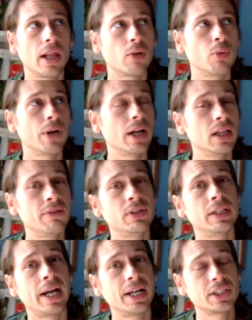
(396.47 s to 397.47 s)
when I lived
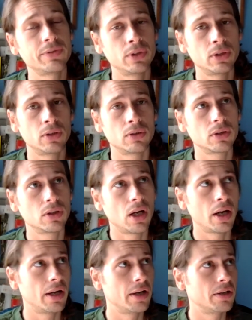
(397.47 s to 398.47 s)
in Asheville,
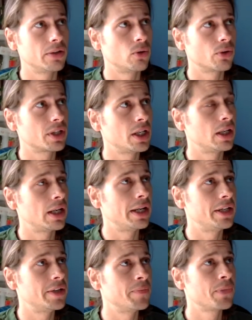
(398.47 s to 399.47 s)
North
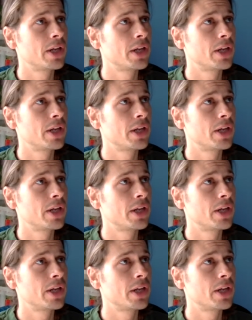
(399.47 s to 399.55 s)
Carolina,